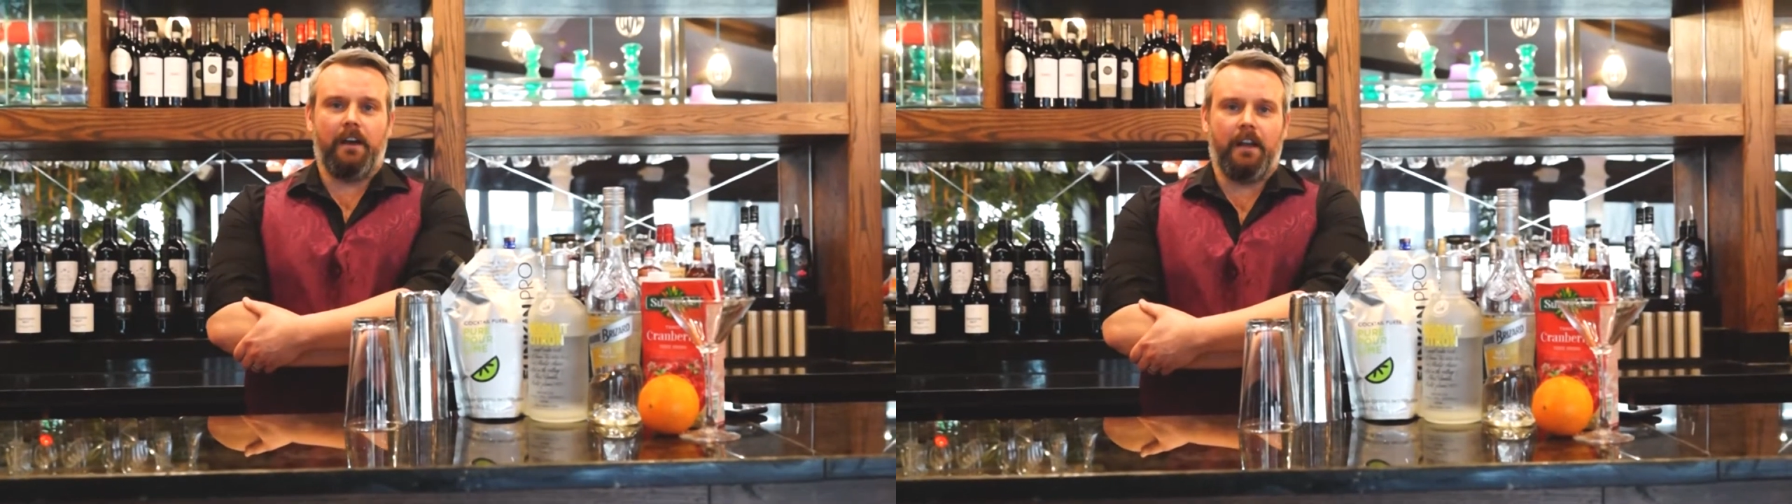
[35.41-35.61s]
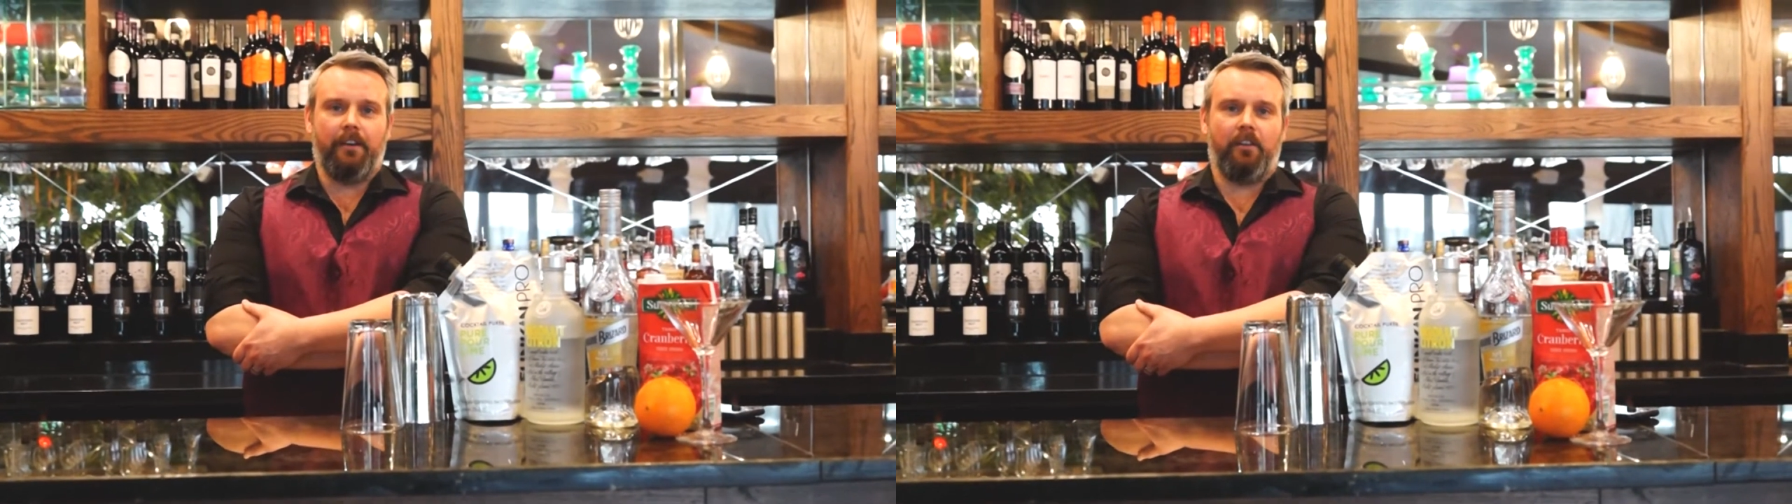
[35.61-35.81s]

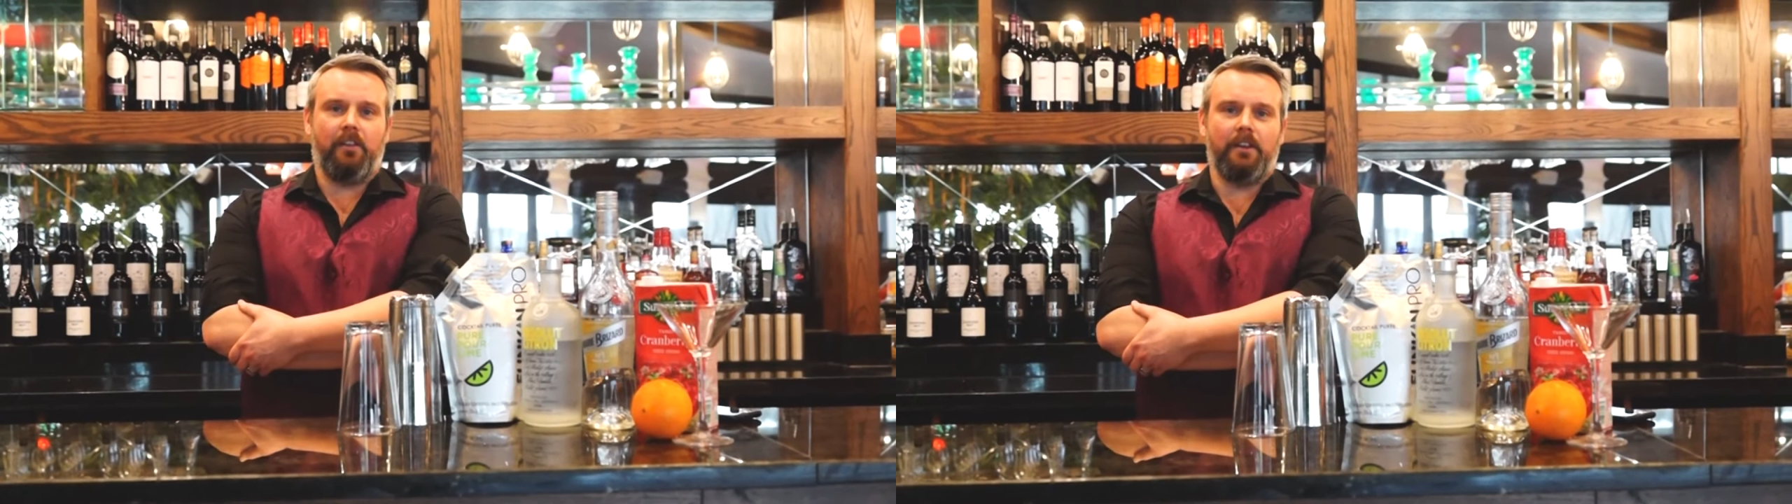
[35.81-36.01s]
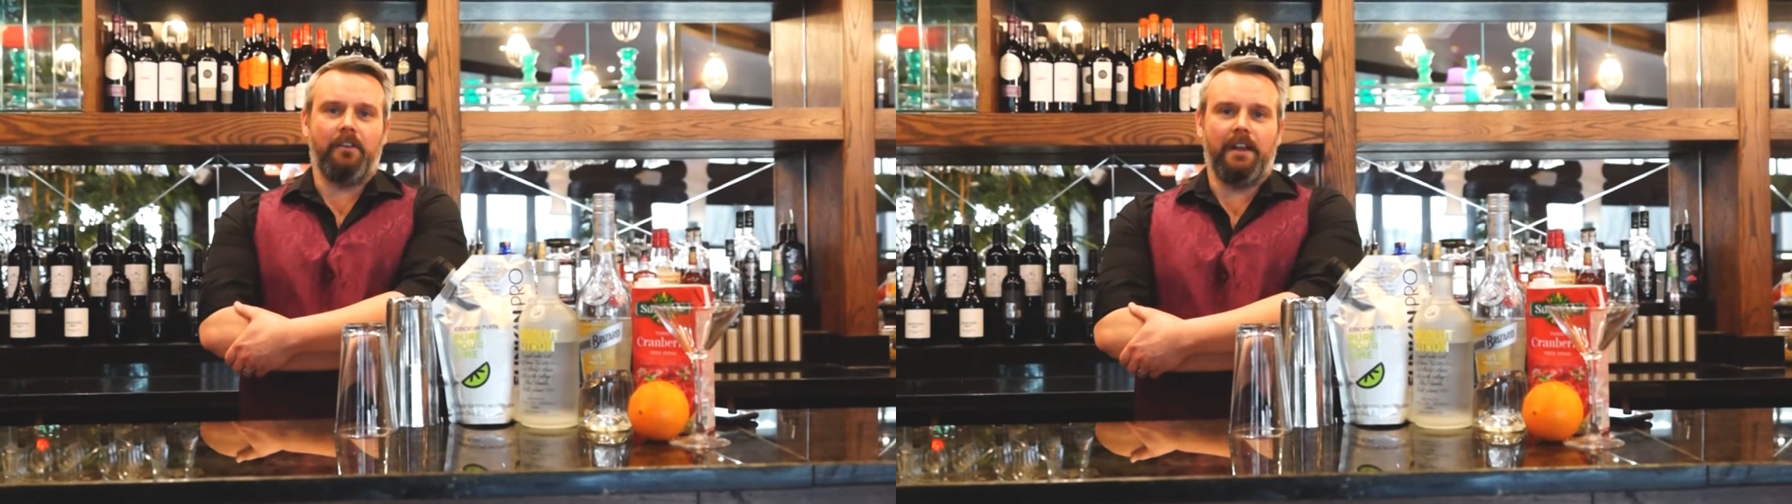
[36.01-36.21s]
and
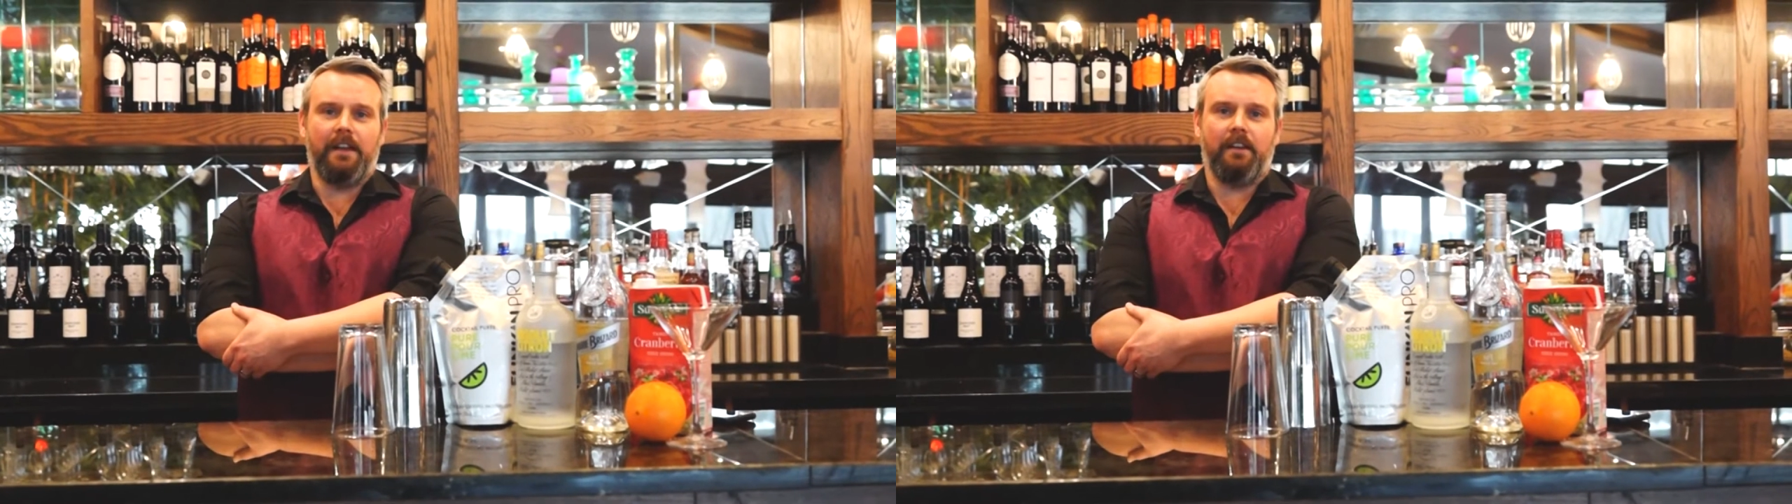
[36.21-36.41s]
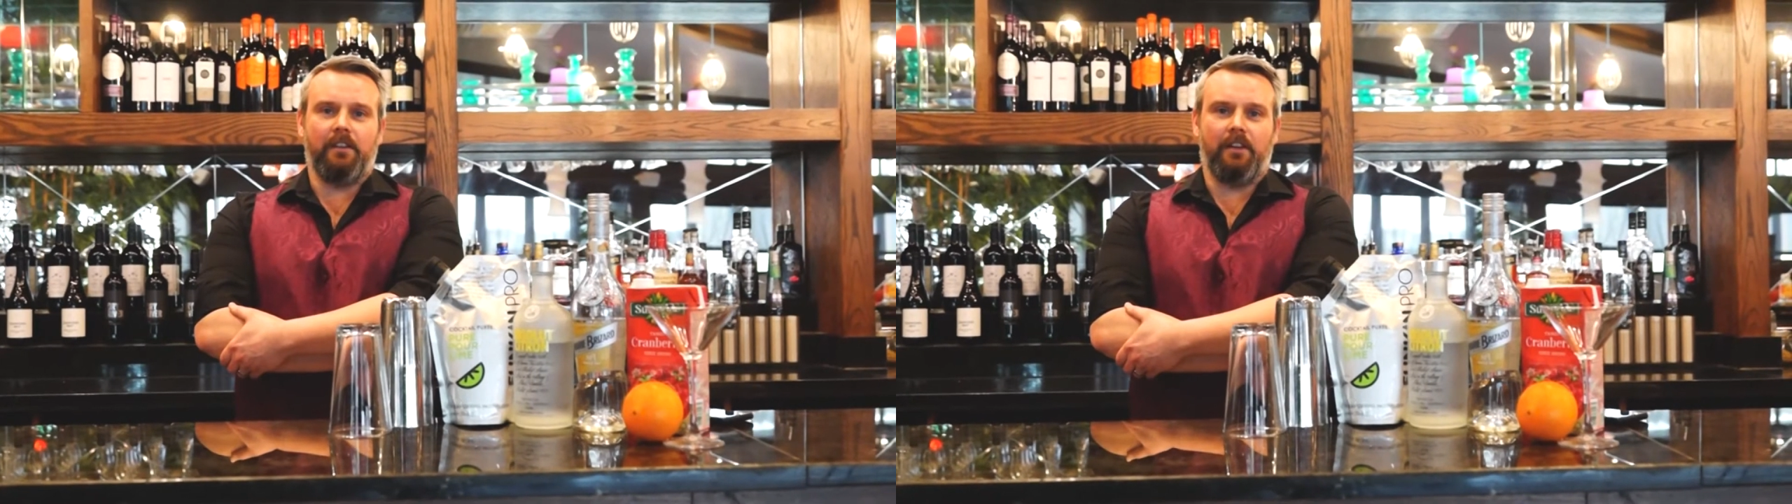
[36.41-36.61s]
everything you
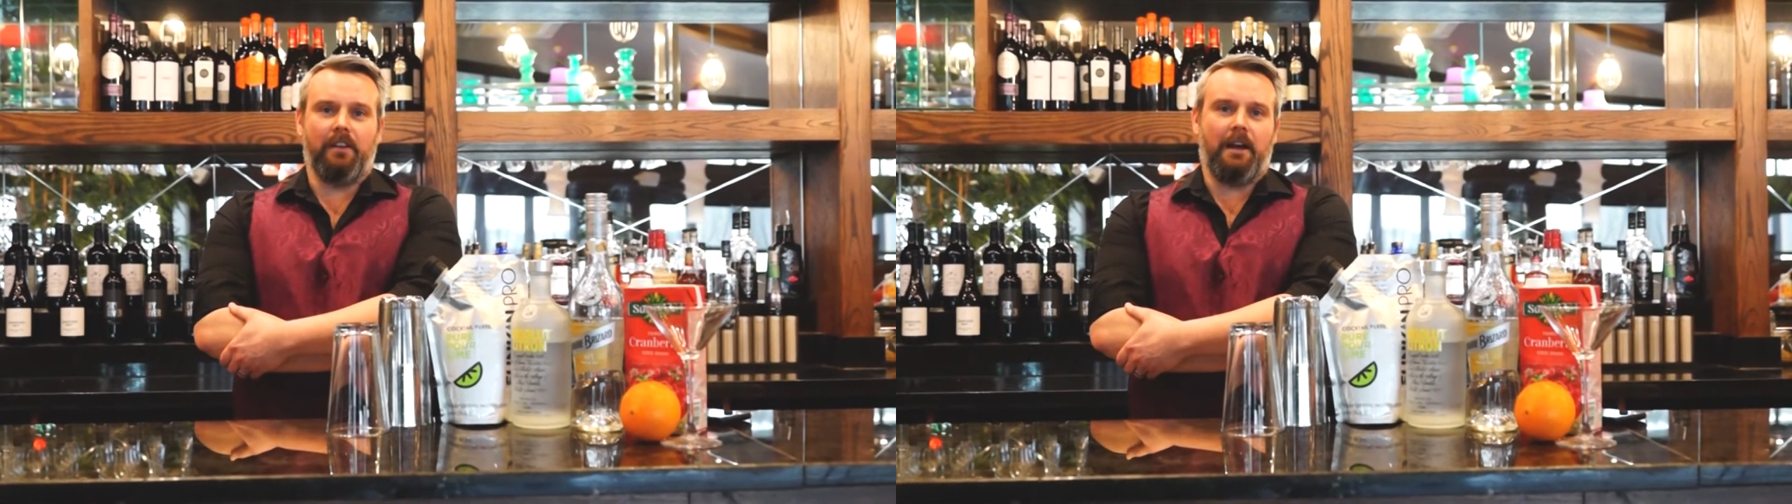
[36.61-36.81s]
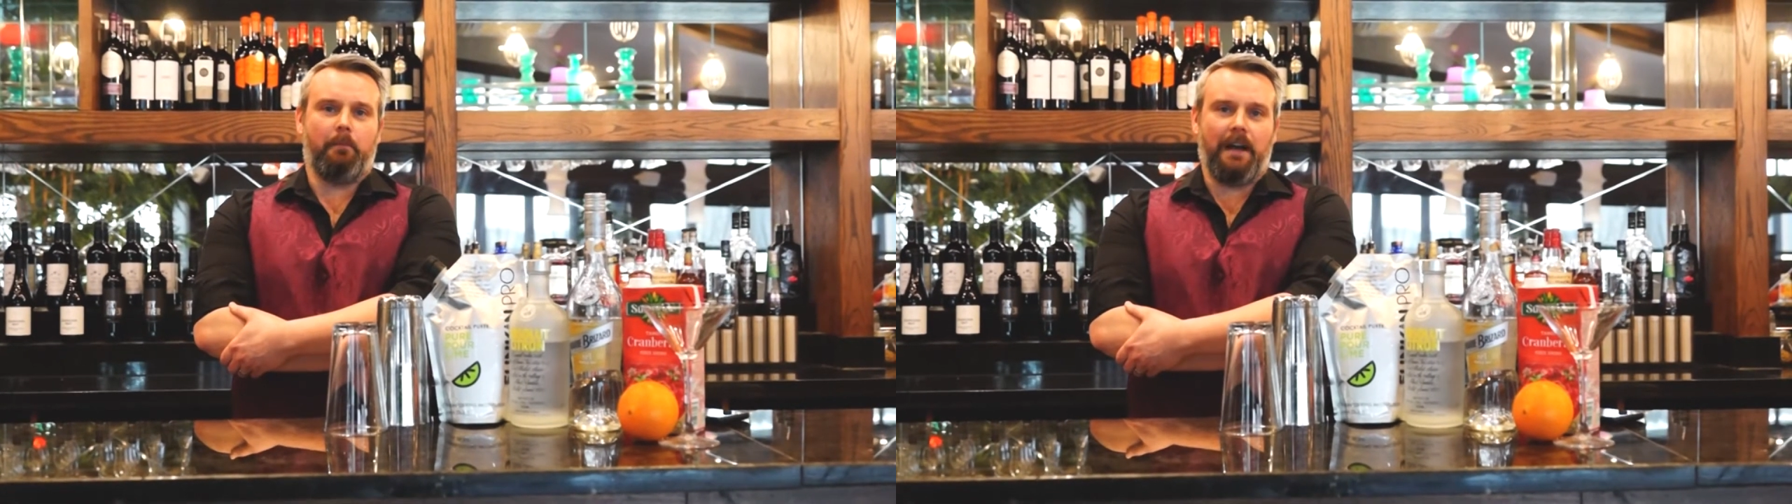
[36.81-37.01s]
need is in
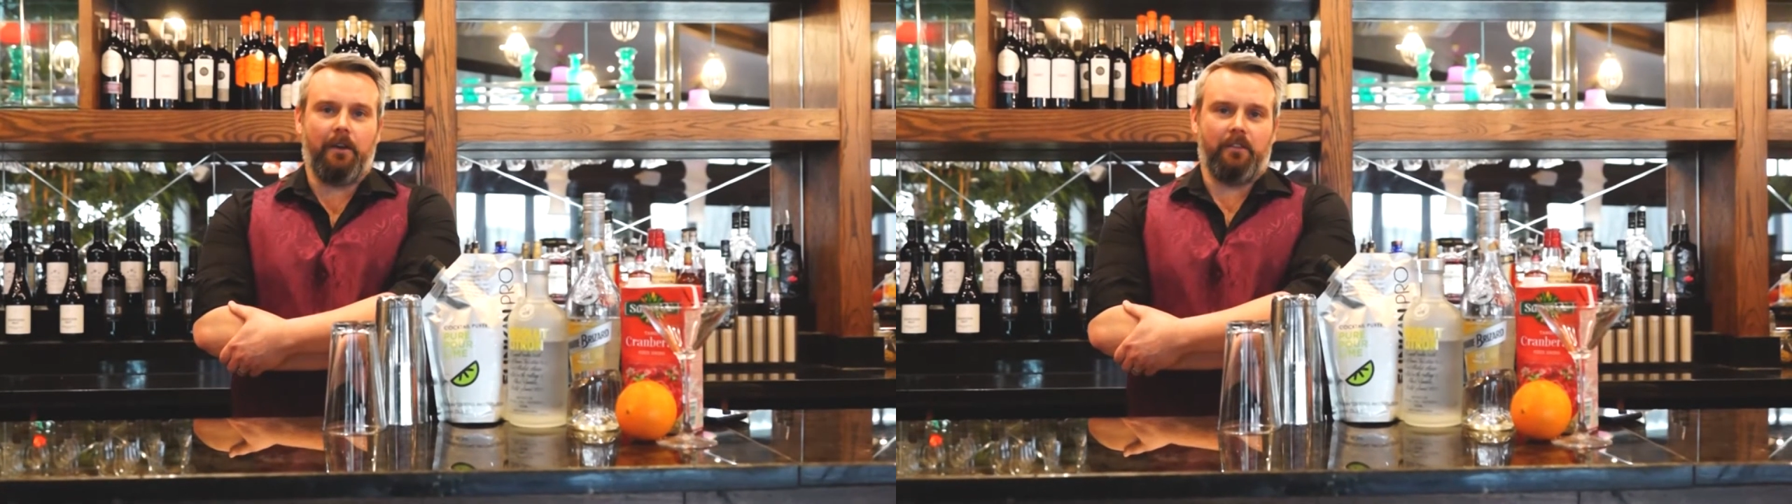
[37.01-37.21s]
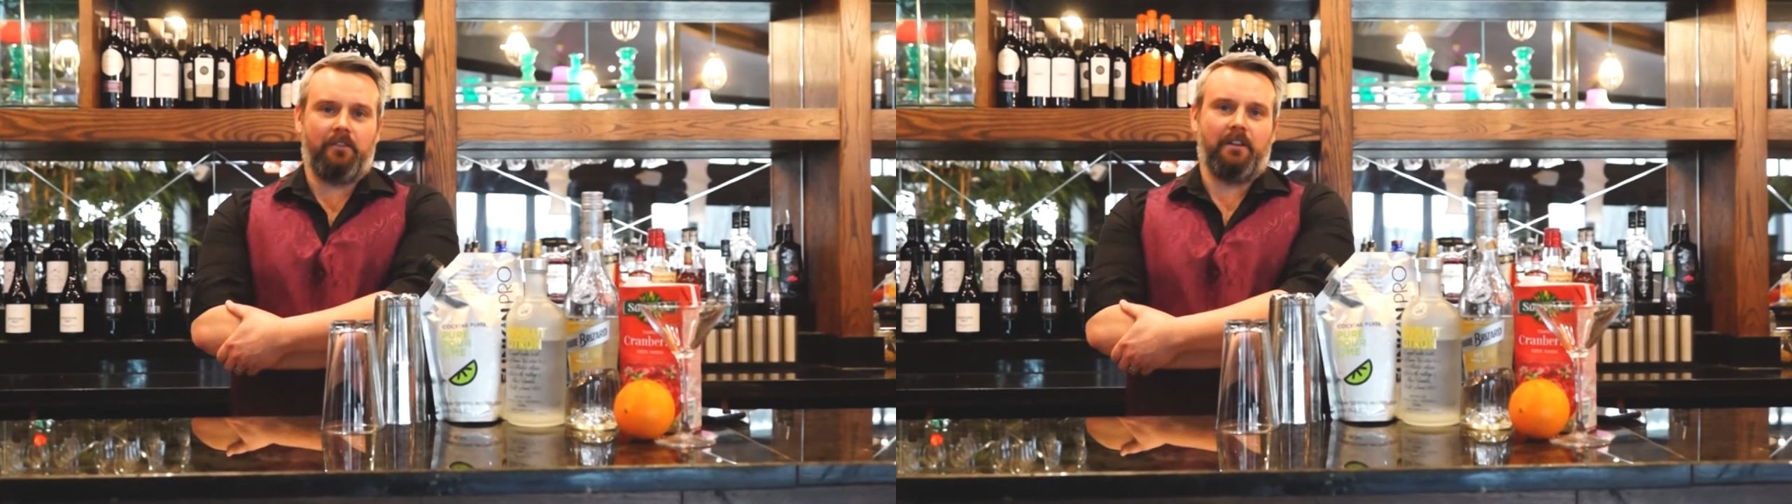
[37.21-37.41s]
that
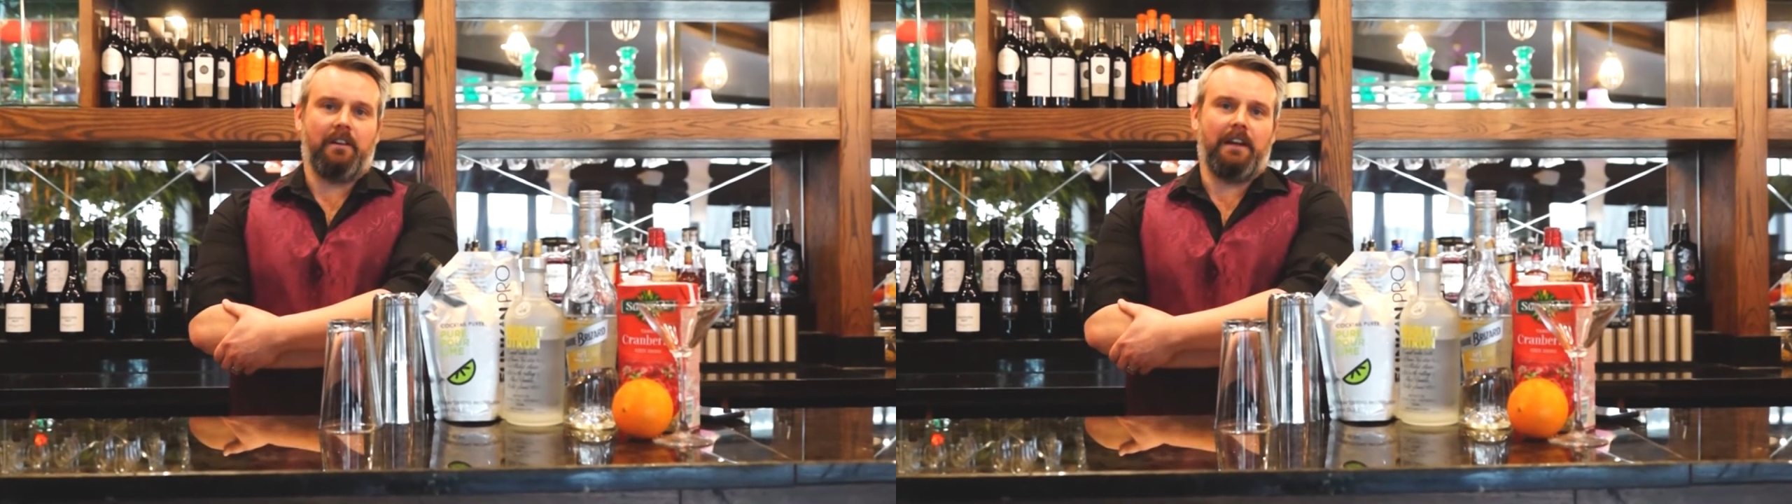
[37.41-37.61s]
pouch.